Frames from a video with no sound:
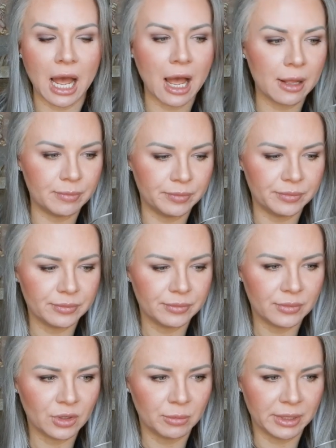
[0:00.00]
Um,
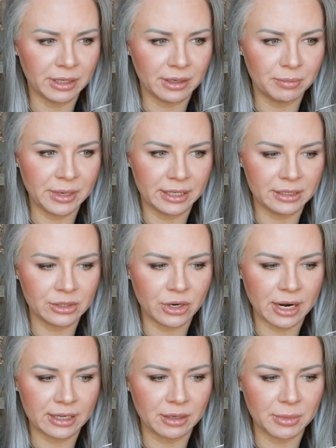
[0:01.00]
oh my God, Penny's
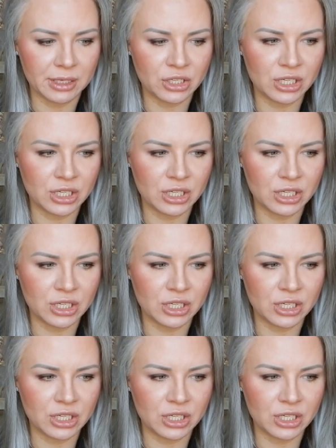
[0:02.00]
cracking me.